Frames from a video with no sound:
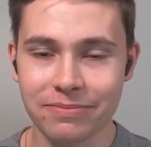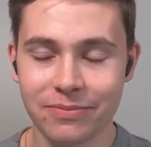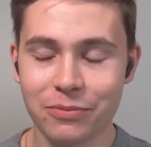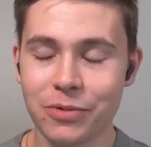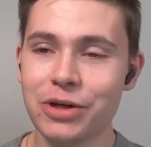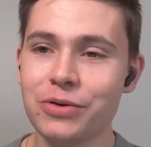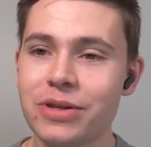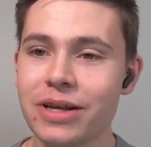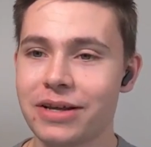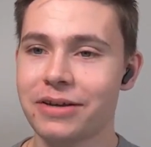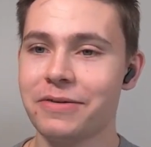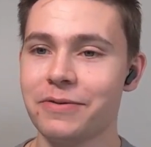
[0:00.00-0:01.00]
When you
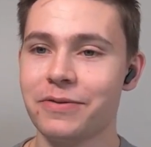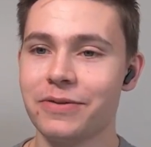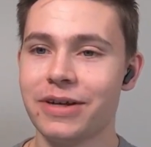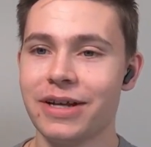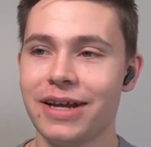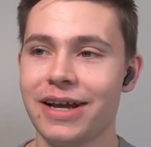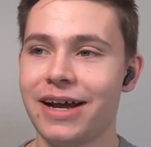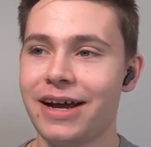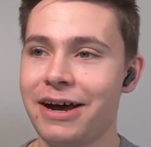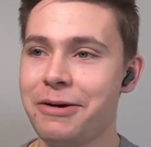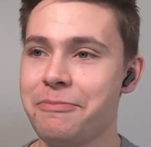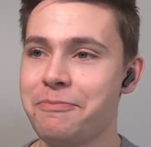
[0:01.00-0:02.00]
think of
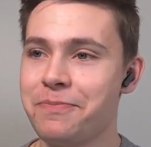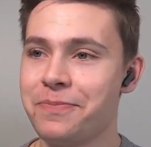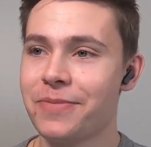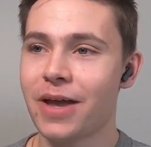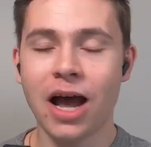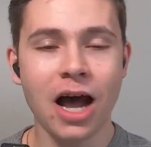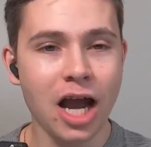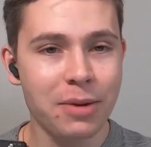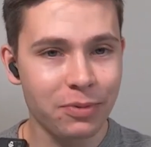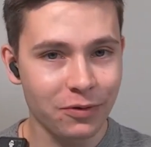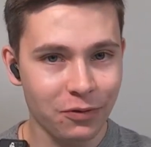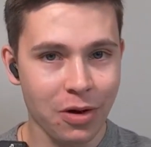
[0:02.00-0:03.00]
high
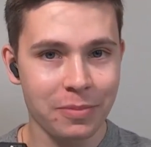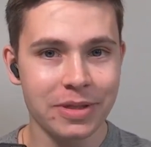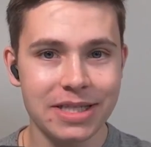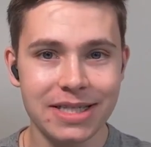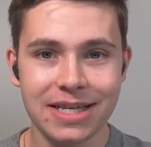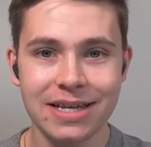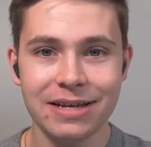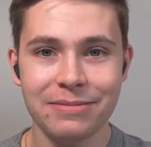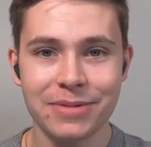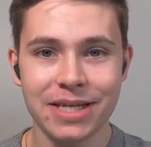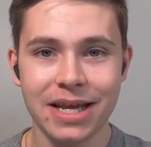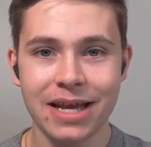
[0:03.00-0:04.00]
performance
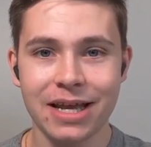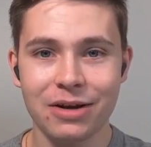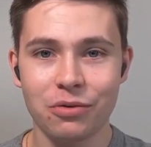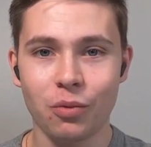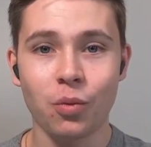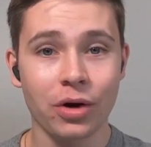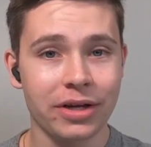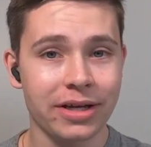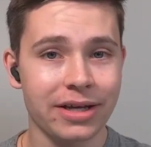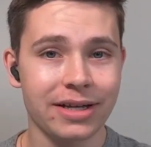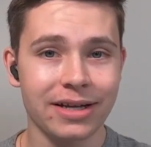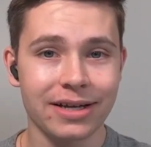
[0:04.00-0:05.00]
teams and
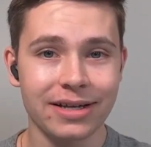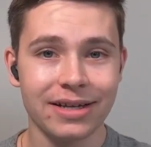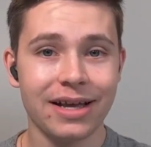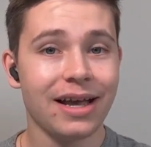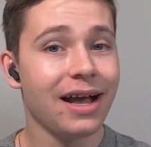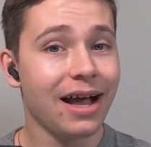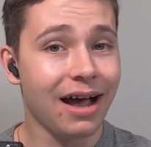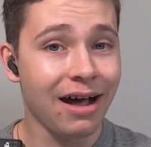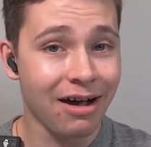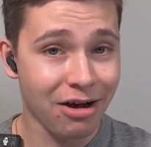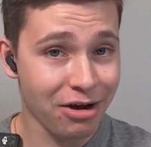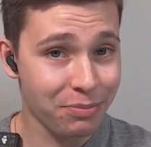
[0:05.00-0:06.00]
working in a
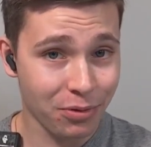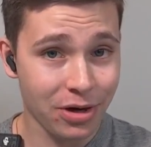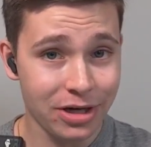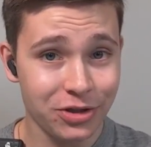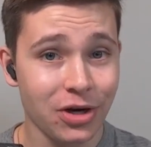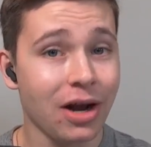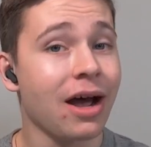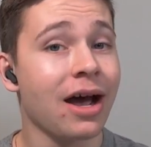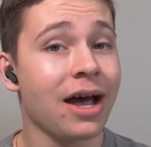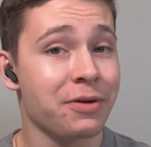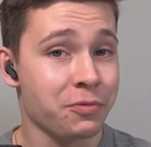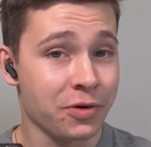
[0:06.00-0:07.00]
high pressure,
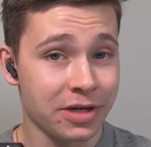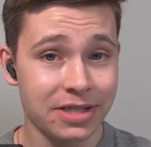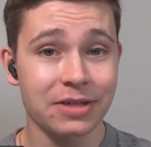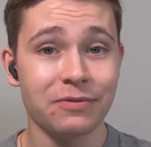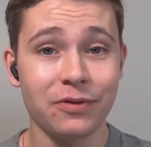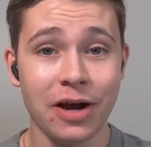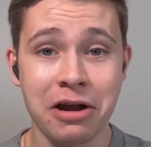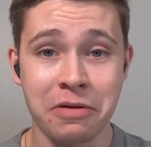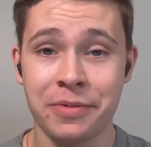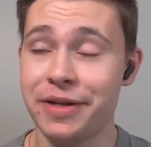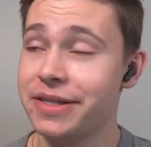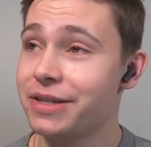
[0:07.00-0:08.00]
high risk
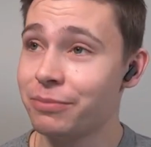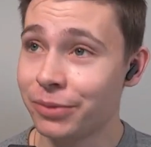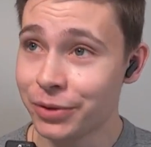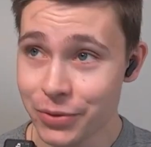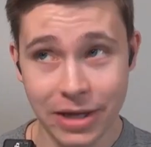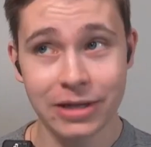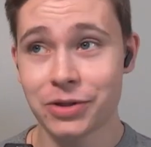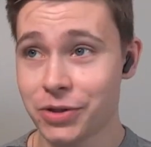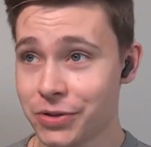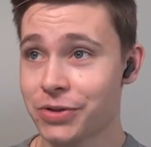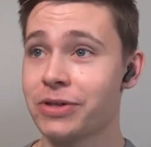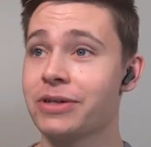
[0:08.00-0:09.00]
environment, the Blue
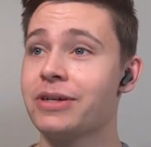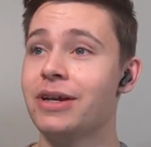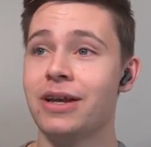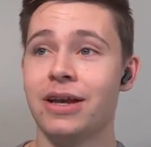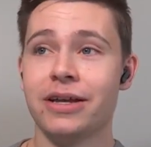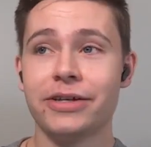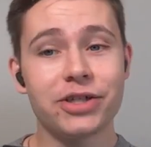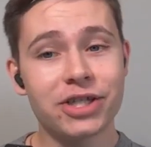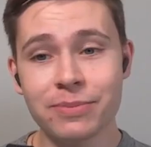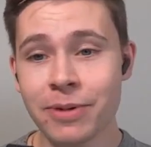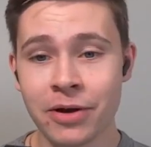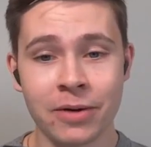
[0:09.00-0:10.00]
Angels are just
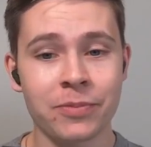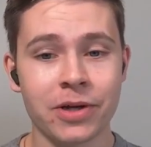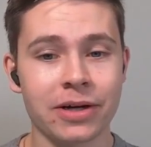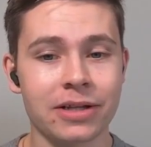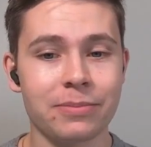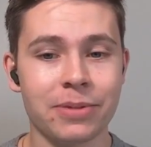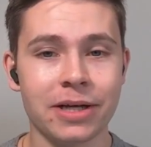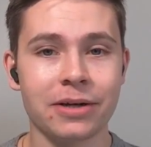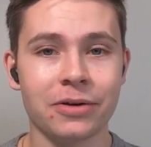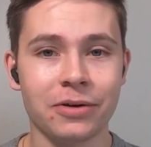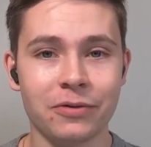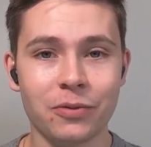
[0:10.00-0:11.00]
about up there at the
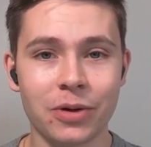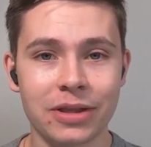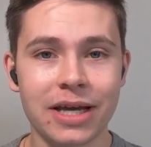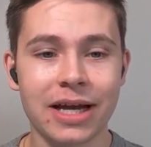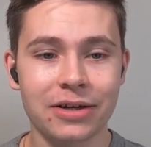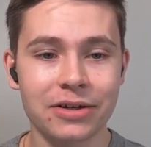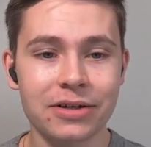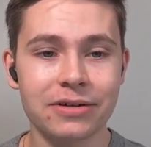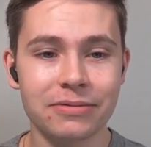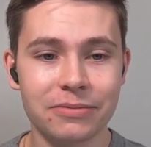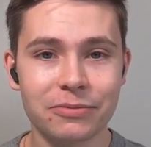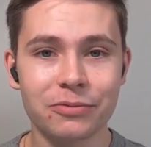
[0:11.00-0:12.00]
pinnacle of what that could
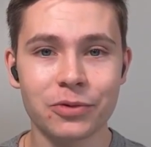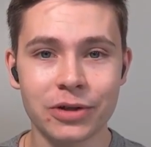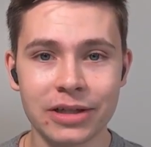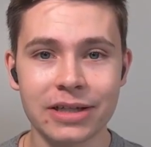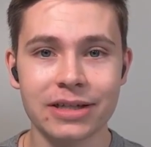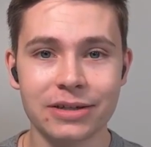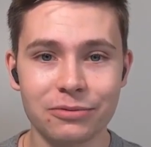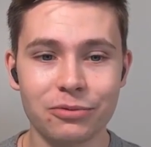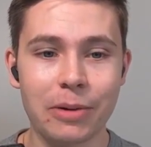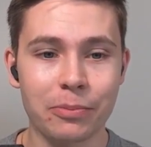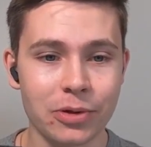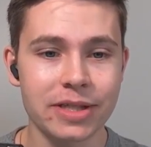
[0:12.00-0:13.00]
really
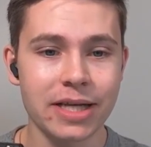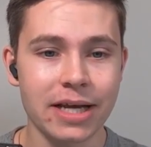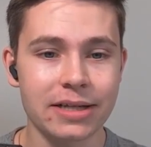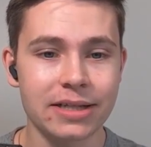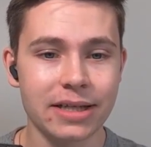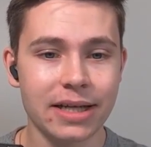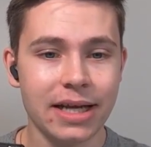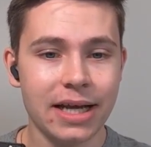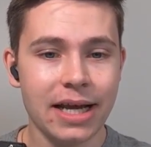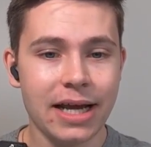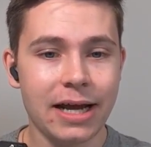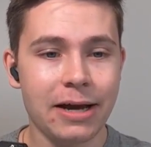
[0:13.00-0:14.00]
represent.
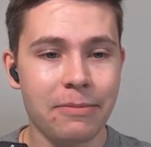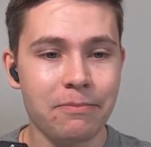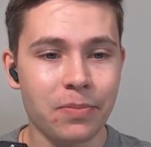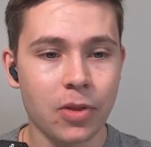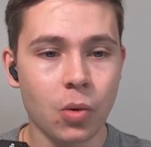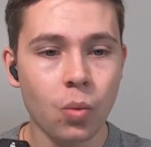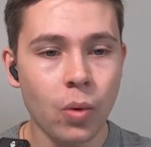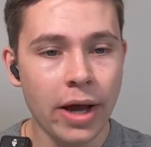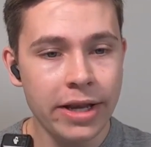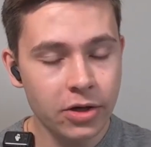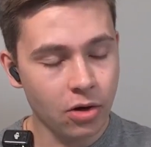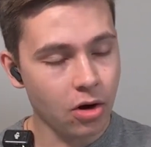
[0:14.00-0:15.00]

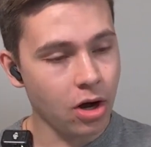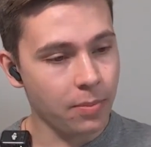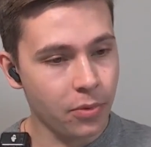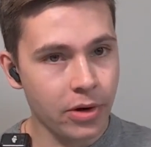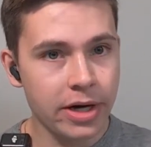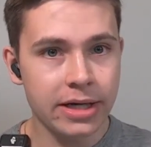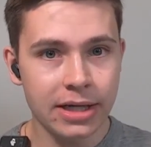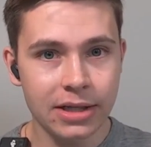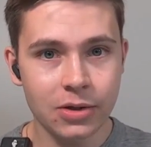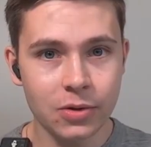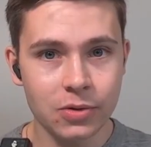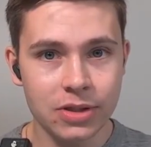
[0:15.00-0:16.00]
When you're operating in
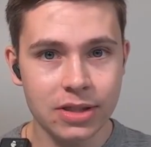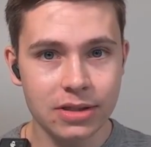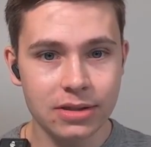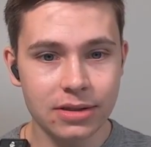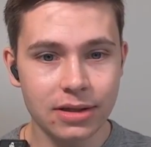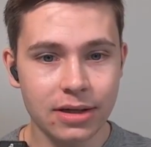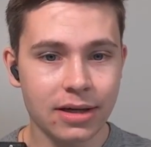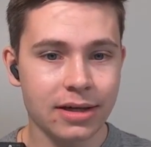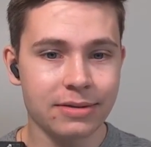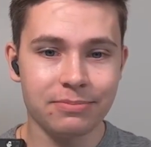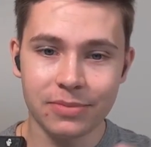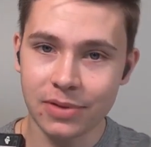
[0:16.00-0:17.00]
those
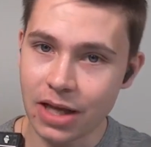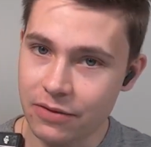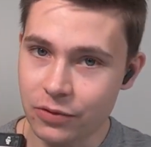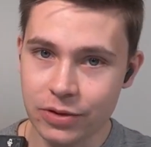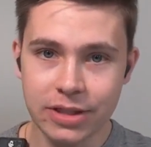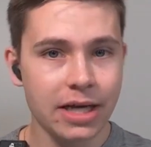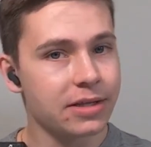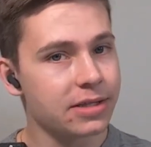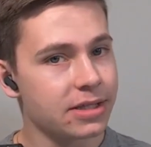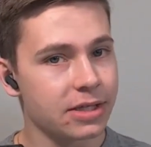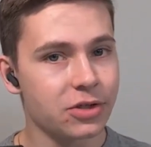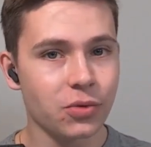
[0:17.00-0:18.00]
life or death
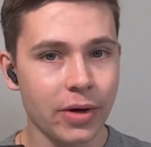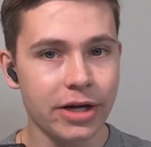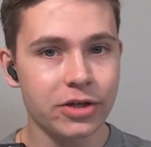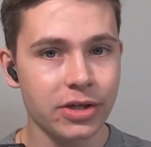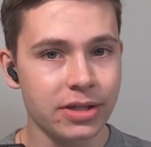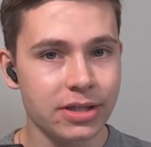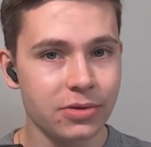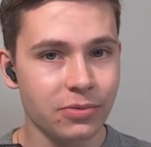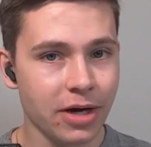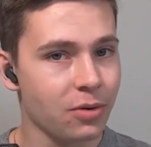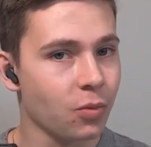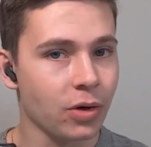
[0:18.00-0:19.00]
situations,
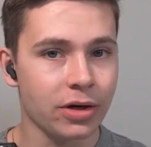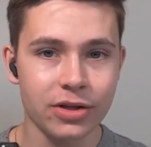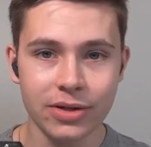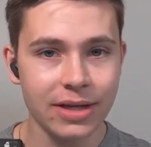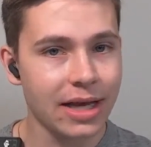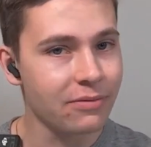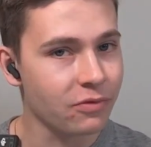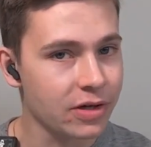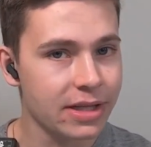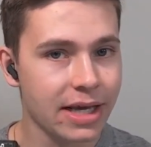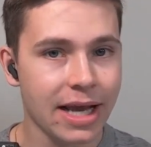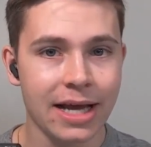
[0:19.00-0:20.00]
right, where
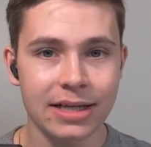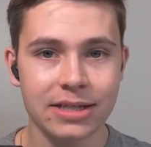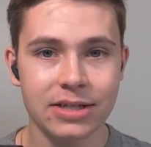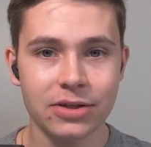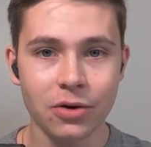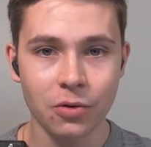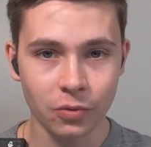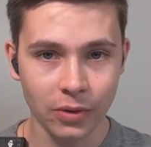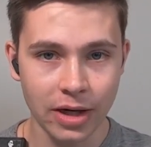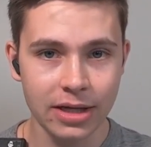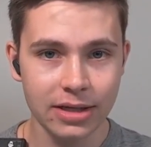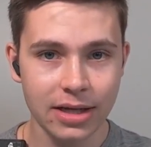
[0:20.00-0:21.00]
everything has to go
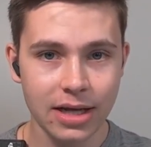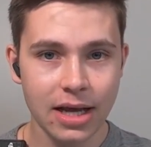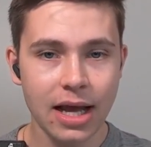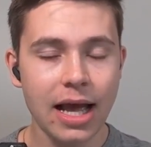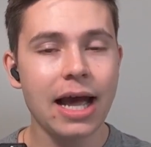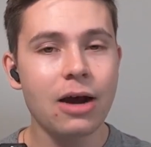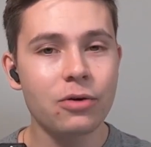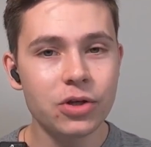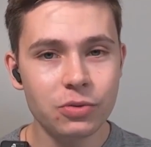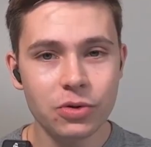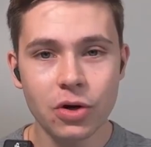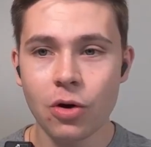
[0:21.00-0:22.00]
right, how do
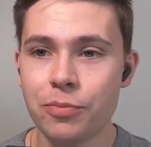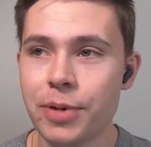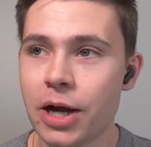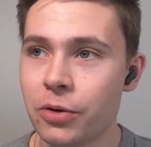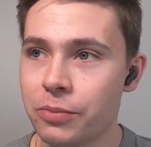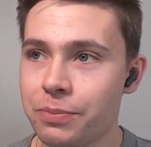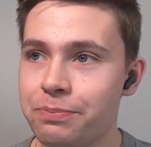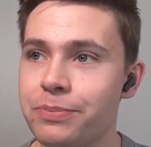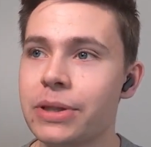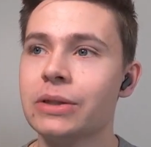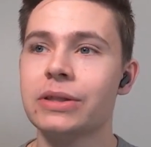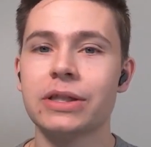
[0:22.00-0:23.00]
you go about
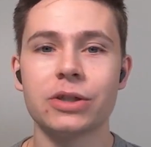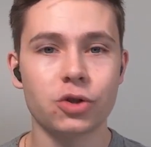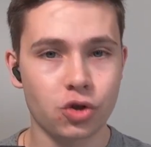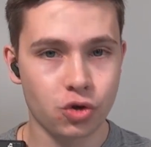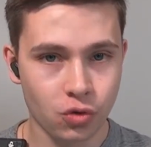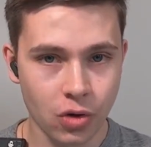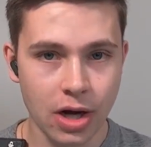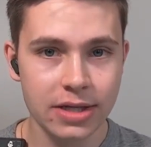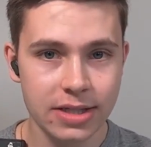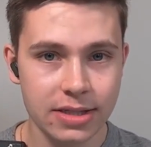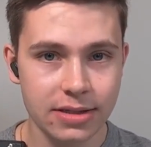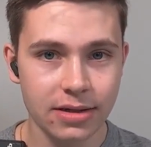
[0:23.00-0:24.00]
building
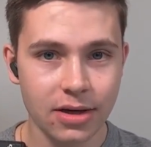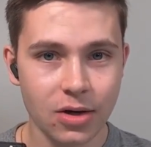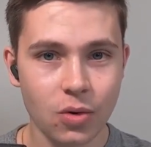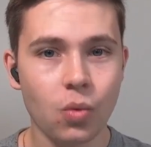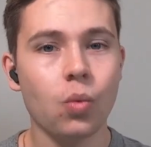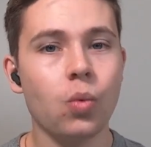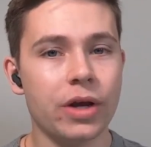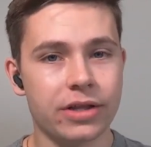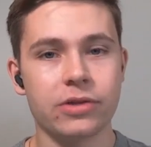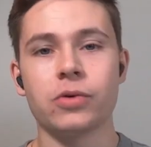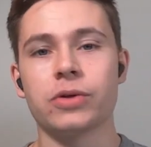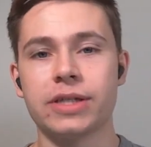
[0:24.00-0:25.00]
trust
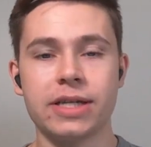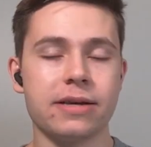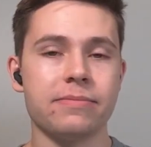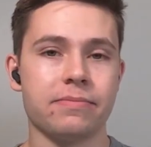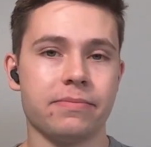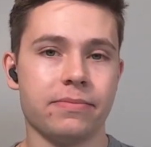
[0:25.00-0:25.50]
with your team?